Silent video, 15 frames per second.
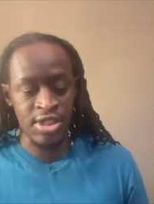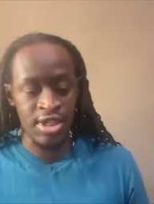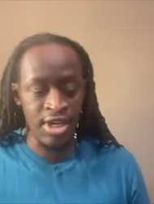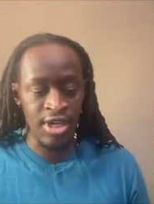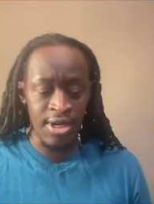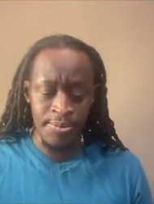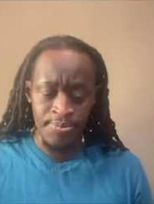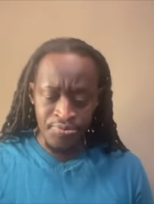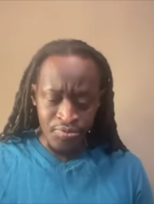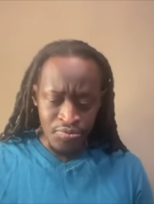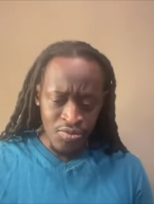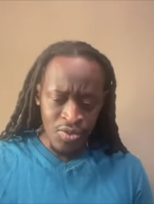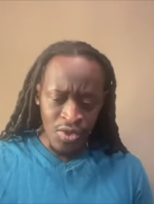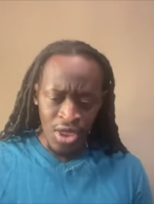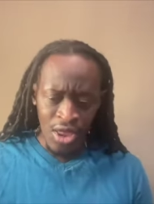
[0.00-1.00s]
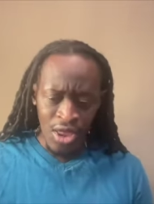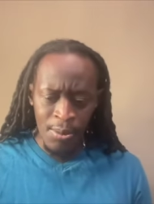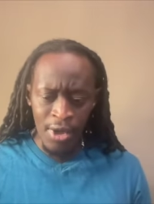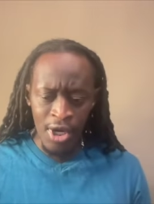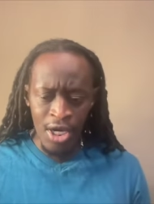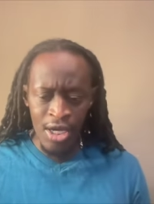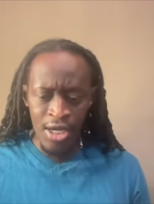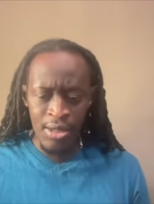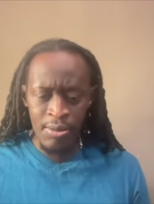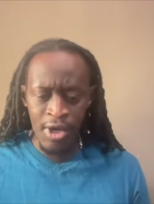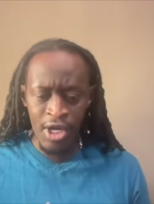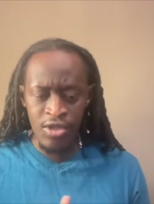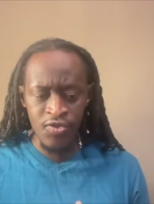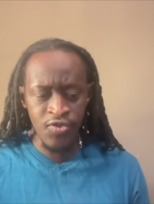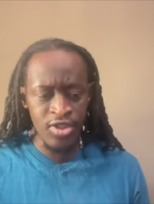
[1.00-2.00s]
Gant but
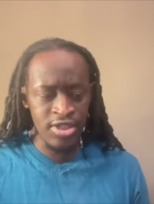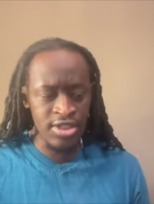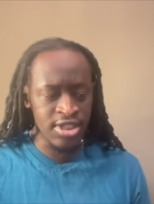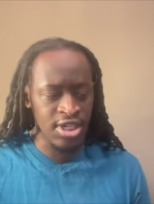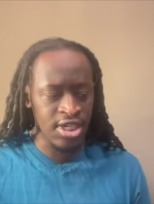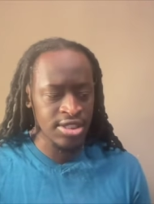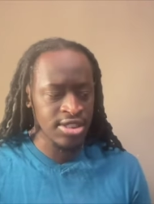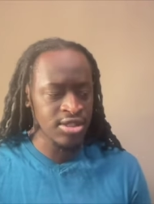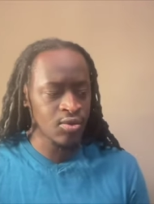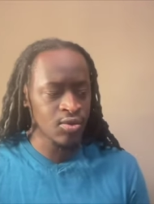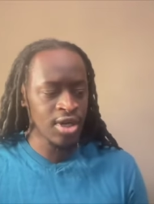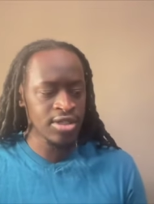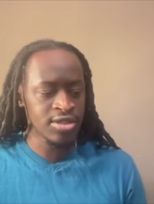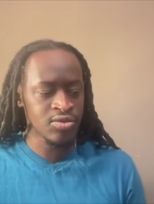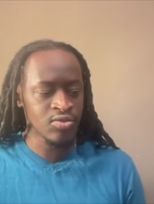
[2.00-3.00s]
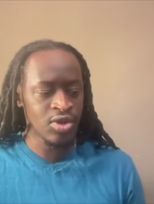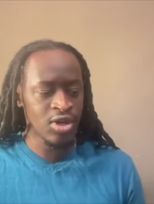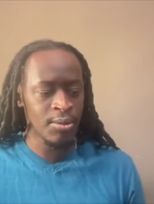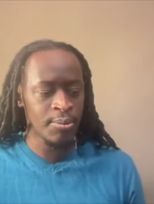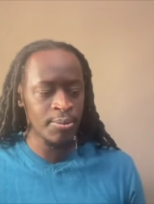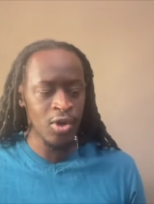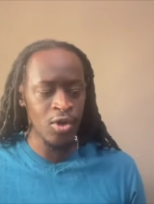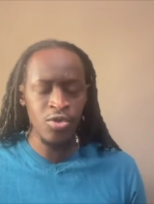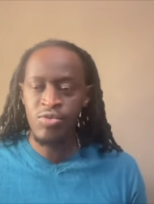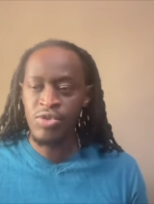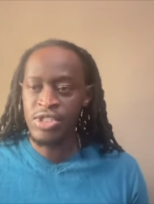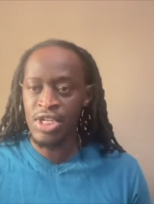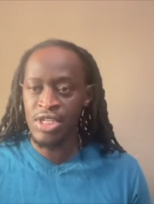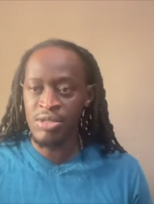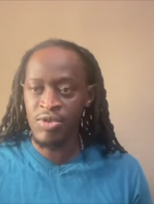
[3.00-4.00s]
my other friend Deontay White as well, both
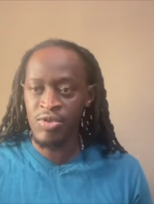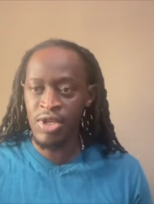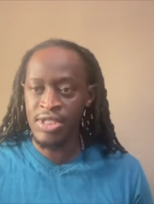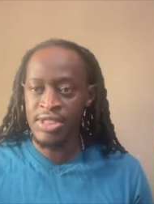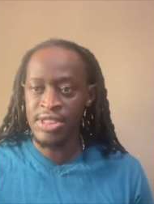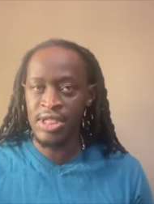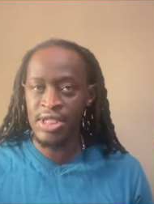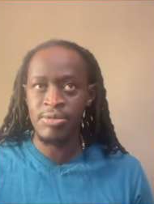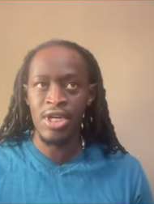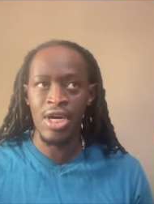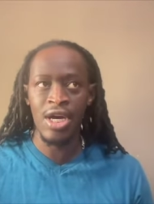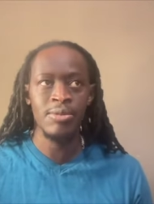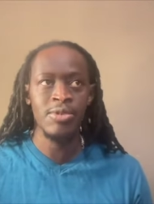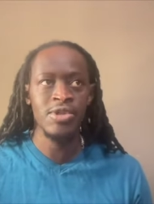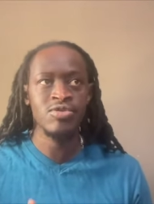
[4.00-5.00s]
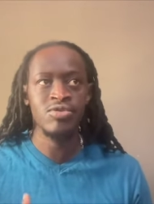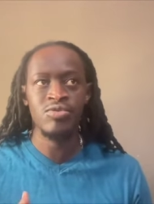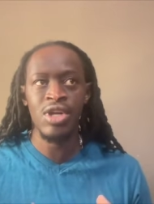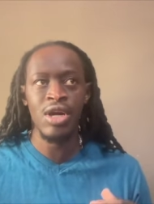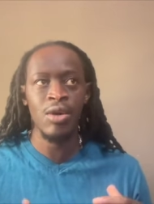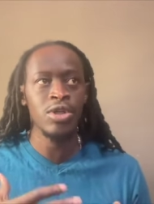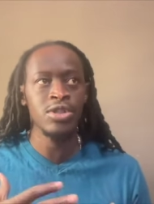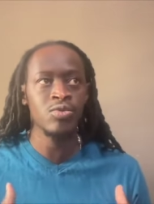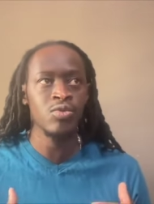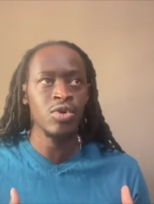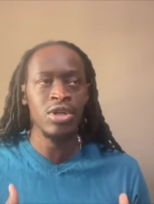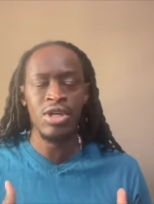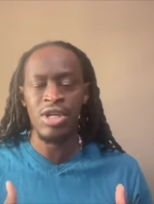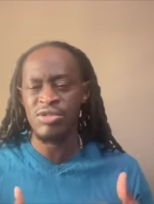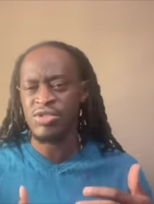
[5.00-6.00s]
reached out to me around the same time. This was when I wasn't
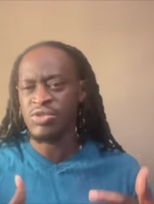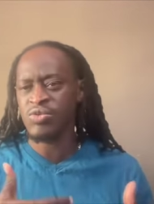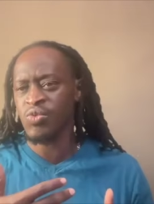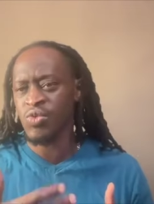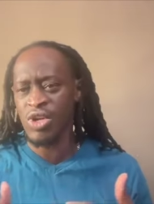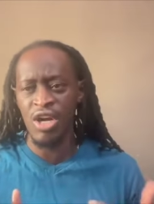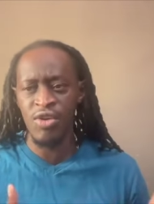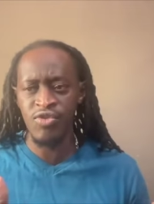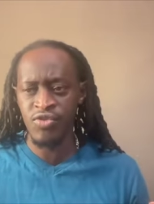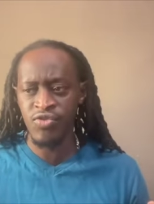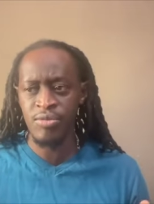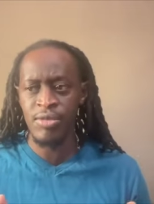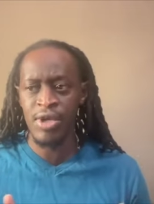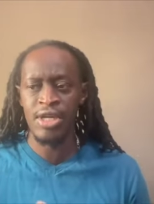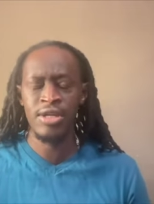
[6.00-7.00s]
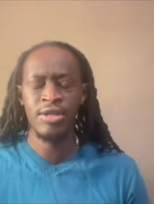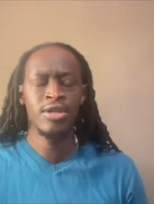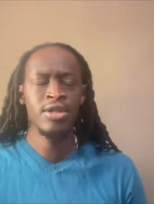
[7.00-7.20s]
working; I was recovering from my